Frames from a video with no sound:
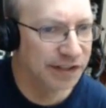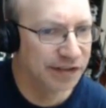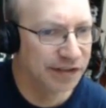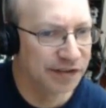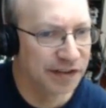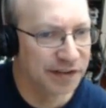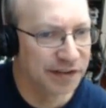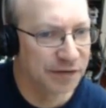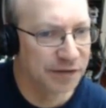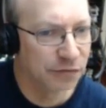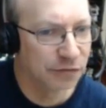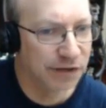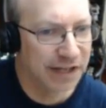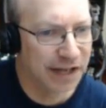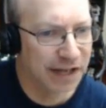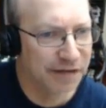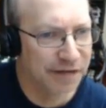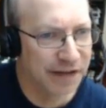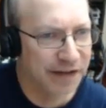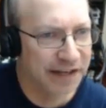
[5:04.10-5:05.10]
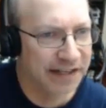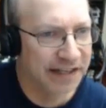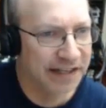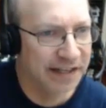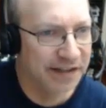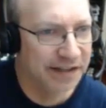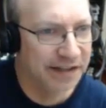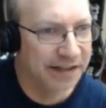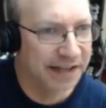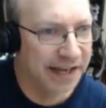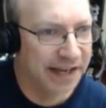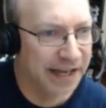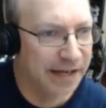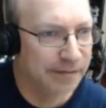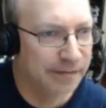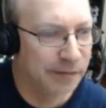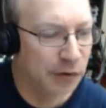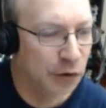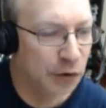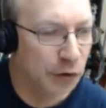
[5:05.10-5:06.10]
is that the rook f8 in the game
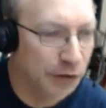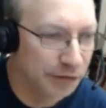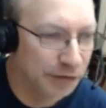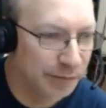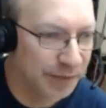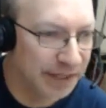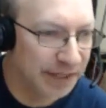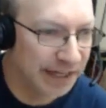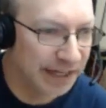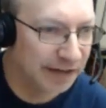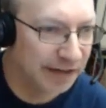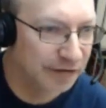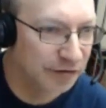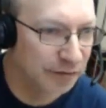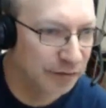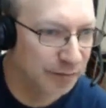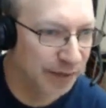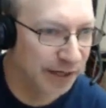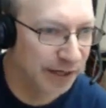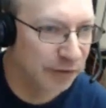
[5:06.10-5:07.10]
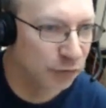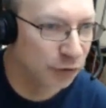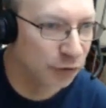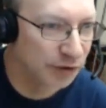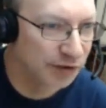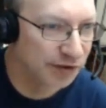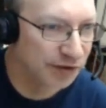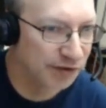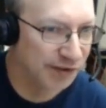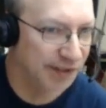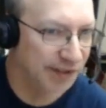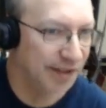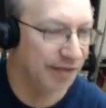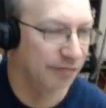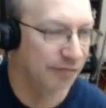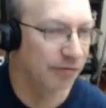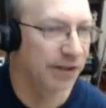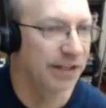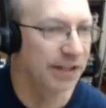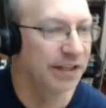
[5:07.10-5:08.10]
could have been answered by rook
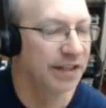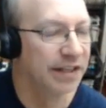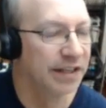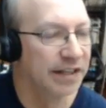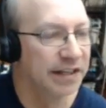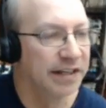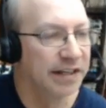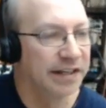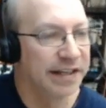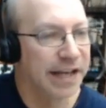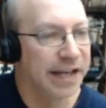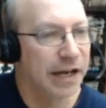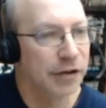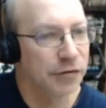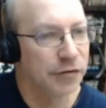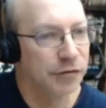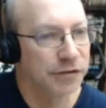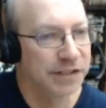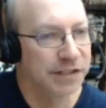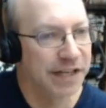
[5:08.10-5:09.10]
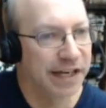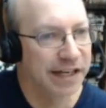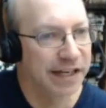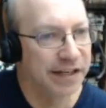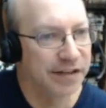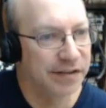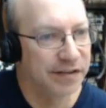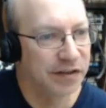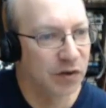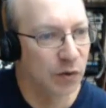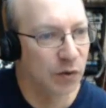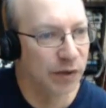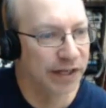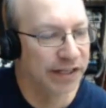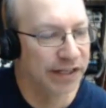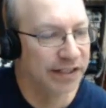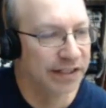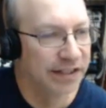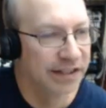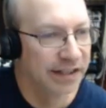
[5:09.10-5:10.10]
c3, counterattacking the
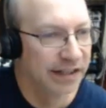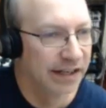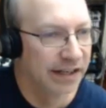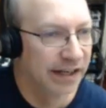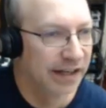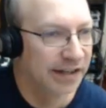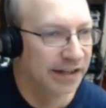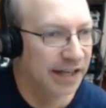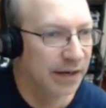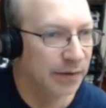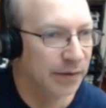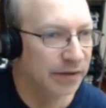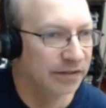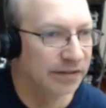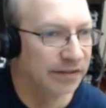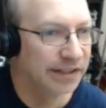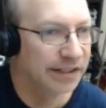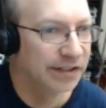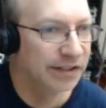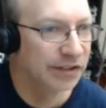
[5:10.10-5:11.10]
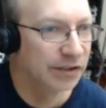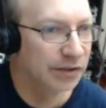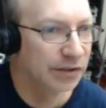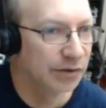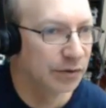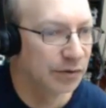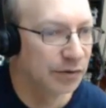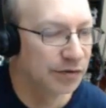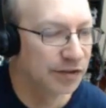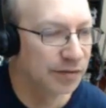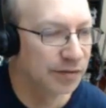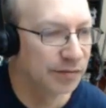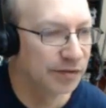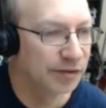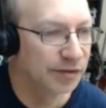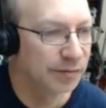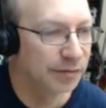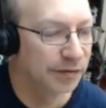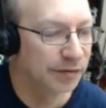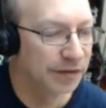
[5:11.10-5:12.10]
queen. And that would lead to some
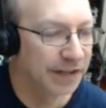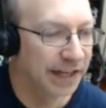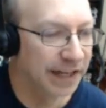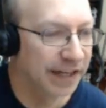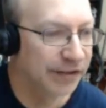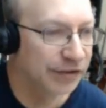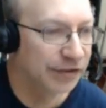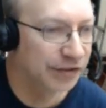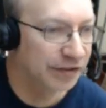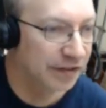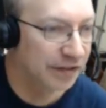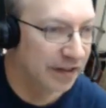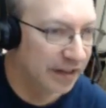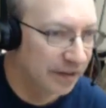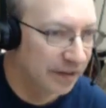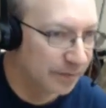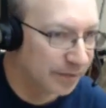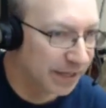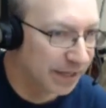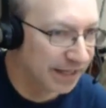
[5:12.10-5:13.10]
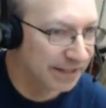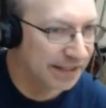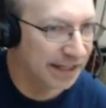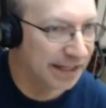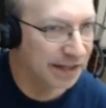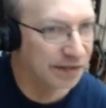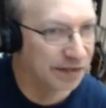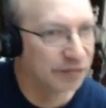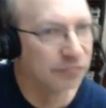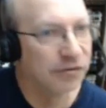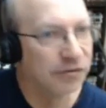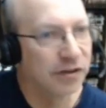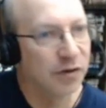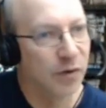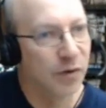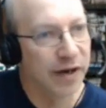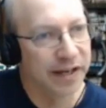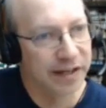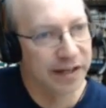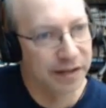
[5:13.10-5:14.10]
simplification. Black takes a rook,
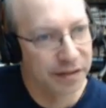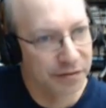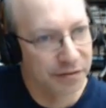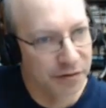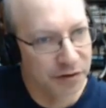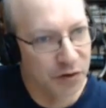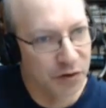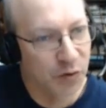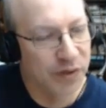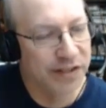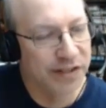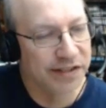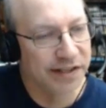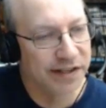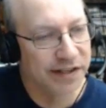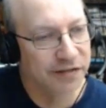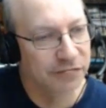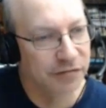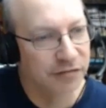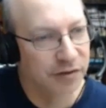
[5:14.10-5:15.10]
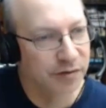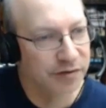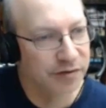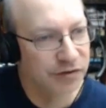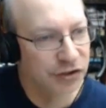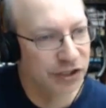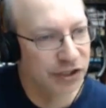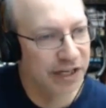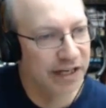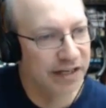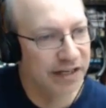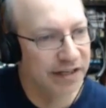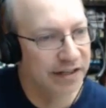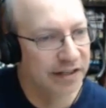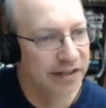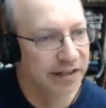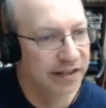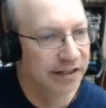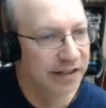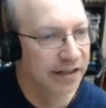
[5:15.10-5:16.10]
white can throw in queen takes rook with check,
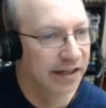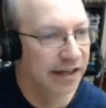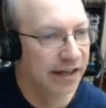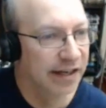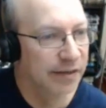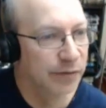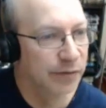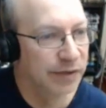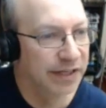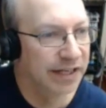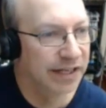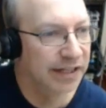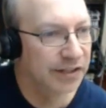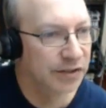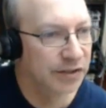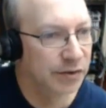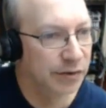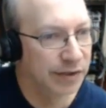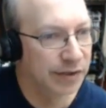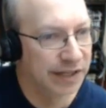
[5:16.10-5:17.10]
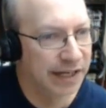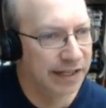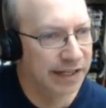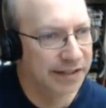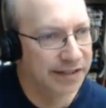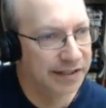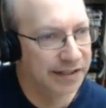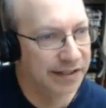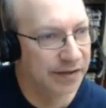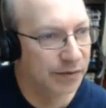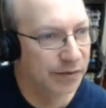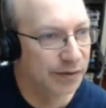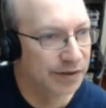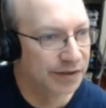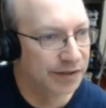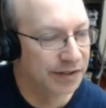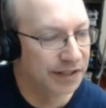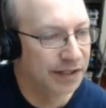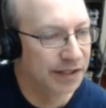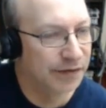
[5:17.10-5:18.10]
and we get to an ending with
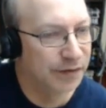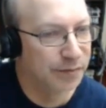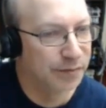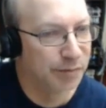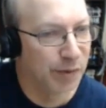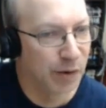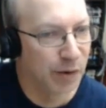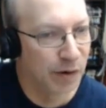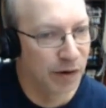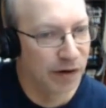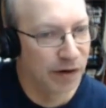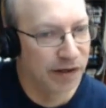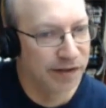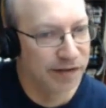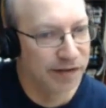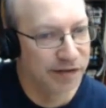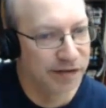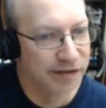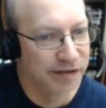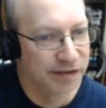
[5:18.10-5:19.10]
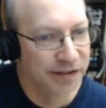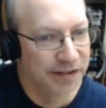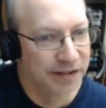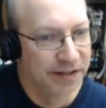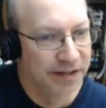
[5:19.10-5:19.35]
even pawns.